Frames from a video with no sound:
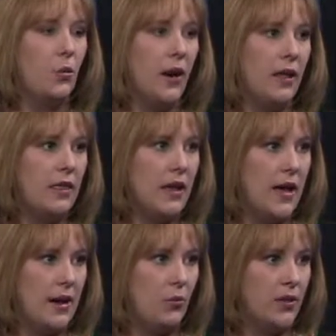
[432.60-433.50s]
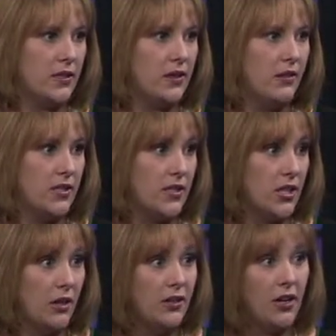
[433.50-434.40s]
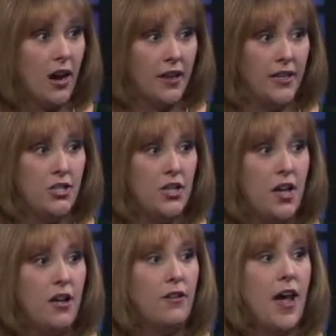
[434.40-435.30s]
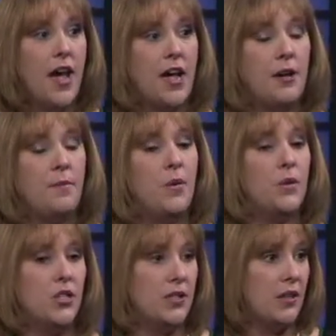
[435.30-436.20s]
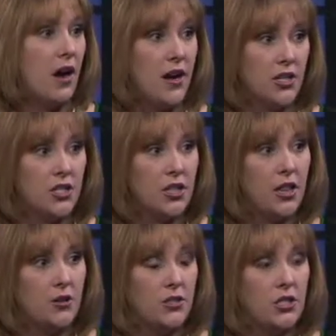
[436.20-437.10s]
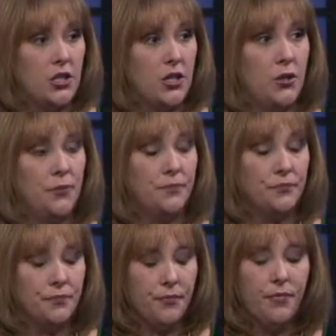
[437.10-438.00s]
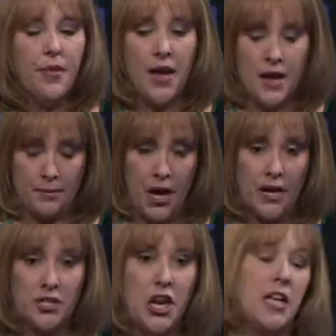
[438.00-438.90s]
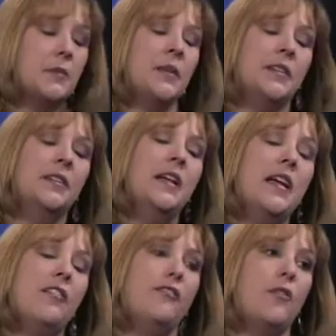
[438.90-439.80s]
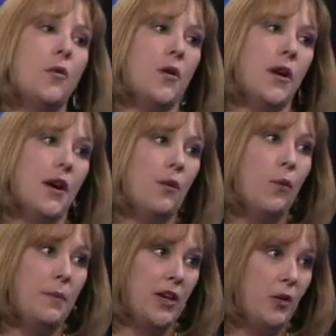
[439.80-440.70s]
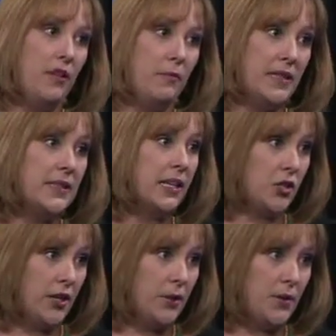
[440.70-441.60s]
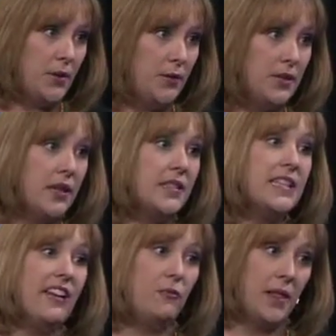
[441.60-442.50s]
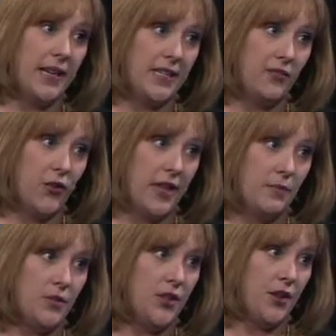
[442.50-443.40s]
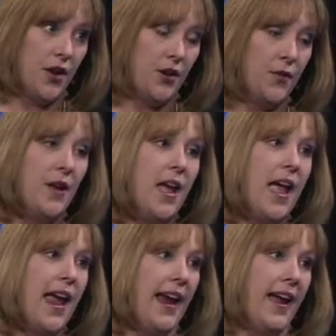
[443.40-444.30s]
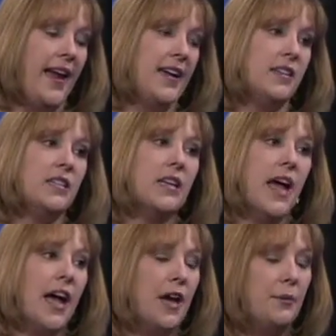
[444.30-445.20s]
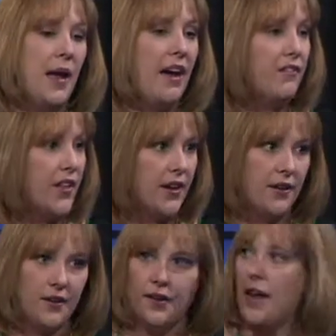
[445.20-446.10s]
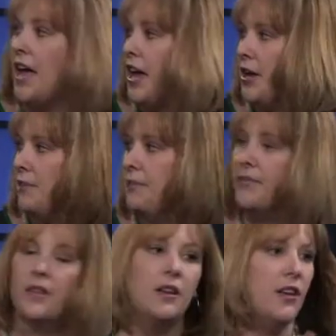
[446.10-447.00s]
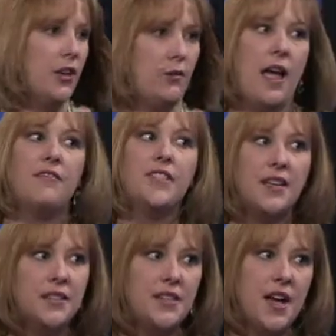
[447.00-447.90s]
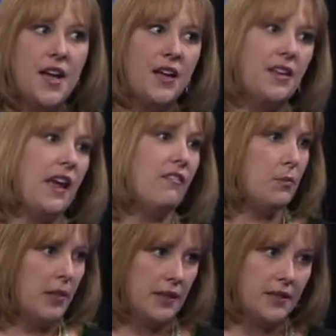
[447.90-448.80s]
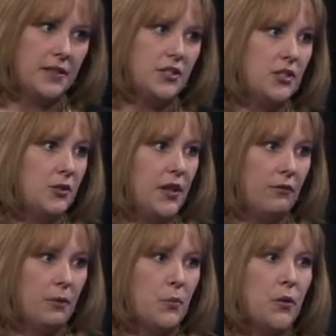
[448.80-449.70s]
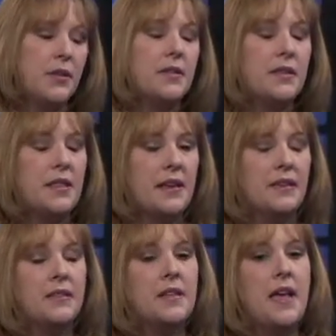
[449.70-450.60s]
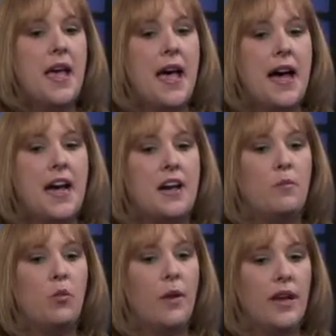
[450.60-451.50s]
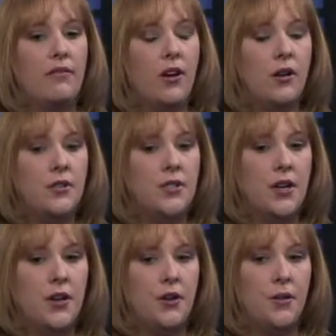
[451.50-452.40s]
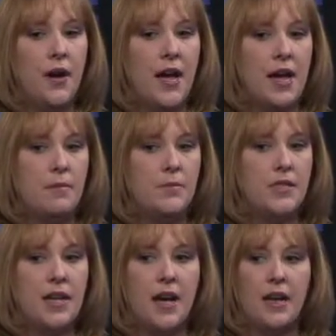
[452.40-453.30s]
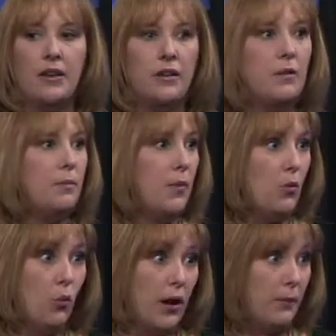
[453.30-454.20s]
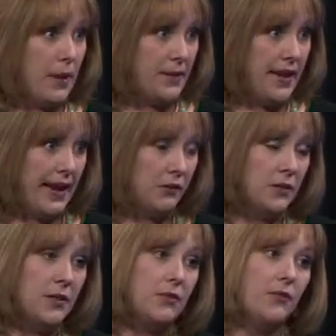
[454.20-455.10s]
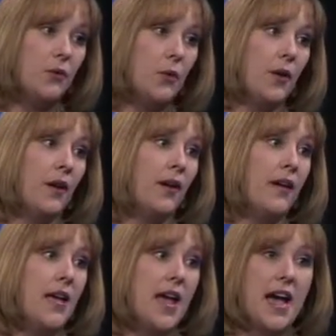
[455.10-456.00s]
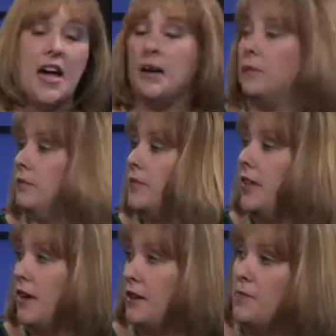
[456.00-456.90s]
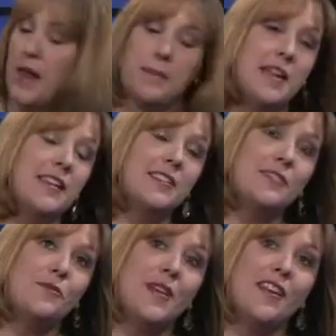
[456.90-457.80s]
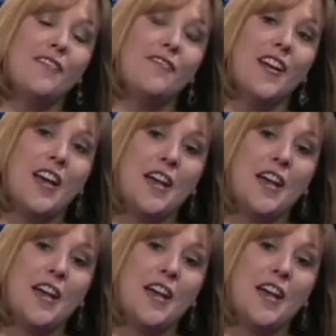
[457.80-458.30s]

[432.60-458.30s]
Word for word: with um, what is called the SART Cottage um, which is a cottage close to um, Cottage Hospital for women who have been sexually abused, a safe place for them to go and um, have their, um, you know, have tests done, have the police do their reports and things. Um, we have also um, done well baby gowns for young babies. We've